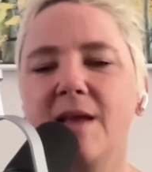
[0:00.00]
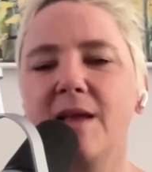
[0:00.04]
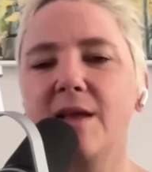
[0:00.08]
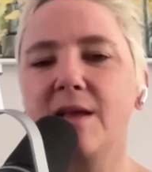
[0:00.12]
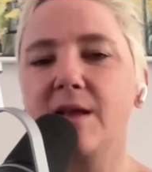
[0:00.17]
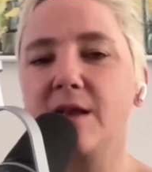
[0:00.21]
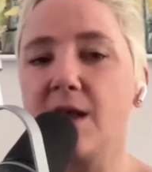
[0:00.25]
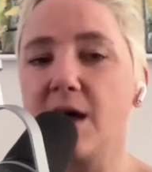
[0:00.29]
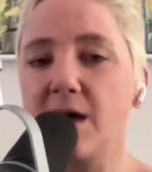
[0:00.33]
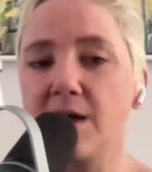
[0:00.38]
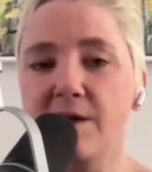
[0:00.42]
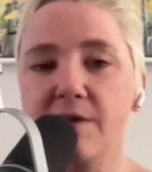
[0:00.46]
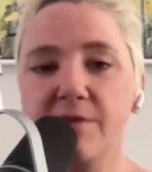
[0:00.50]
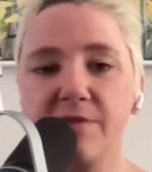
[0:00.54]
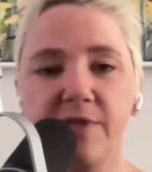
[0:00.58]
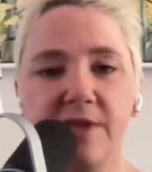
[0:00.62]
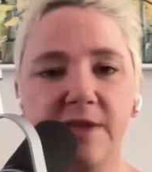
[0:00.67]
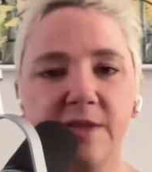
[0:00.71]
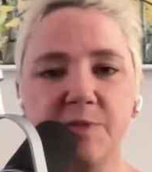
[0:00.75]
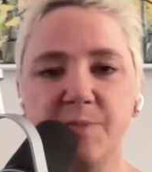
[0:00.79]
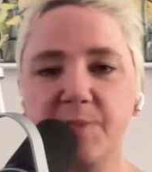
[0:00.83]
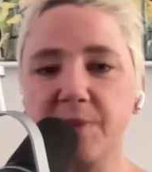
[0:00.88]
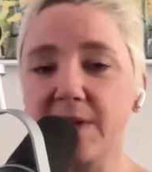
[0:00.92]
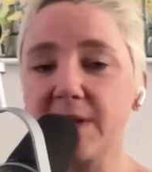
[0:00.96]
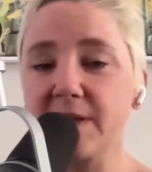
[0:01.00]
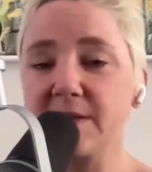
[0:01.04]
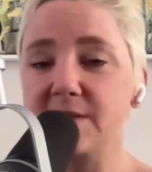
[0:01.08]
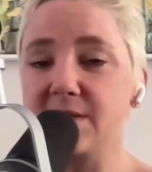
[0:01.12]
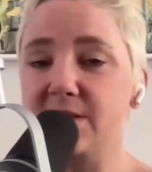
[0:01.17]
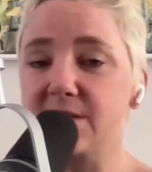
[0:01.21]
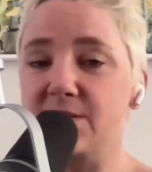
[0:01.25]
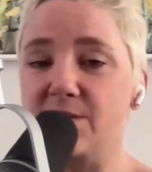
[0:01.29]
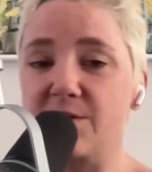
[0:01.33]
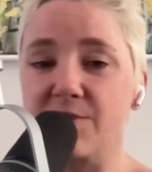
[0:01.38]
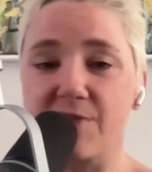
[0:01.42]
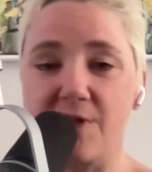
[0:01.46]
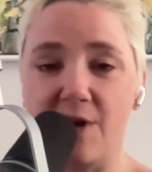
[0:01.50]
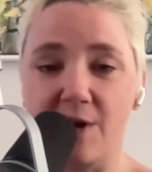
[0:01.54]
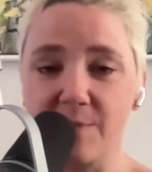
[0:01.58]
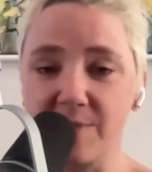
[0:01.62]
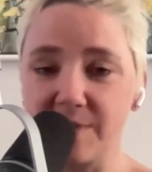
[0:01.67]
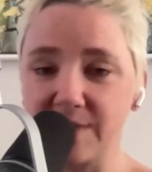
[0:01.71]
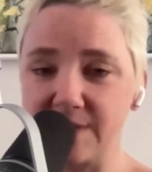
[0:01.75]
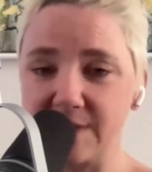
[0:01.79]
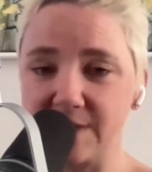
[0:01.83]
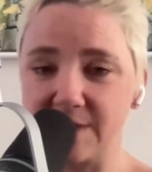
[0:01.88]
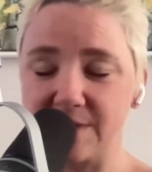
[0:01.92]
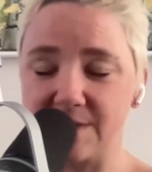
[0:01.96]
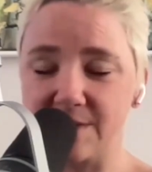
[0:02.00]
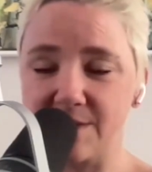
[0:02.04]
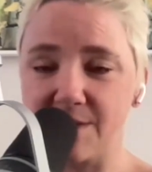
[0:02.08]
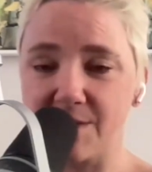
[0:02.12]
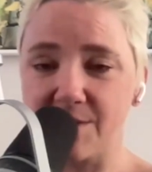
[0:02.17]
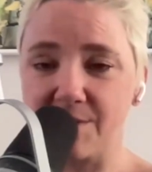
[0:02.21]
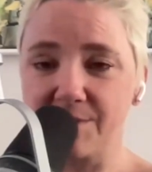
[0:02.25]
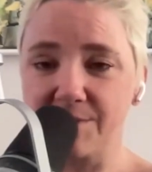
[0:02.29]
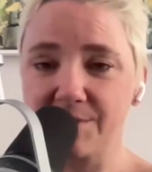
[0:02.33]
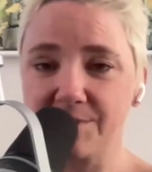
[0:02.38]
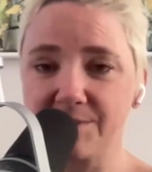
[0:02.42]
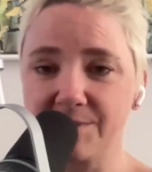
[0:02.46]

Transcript: None of these places are pharmacies, though.